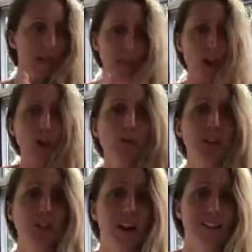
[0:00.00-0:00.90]
I've heard
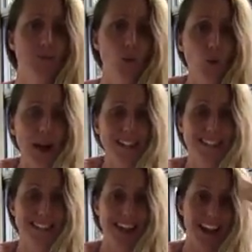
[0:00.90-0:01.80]
what you guys have all had
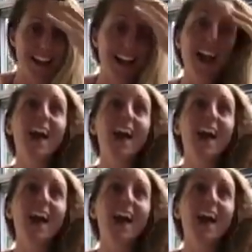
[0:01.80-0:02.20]
to say,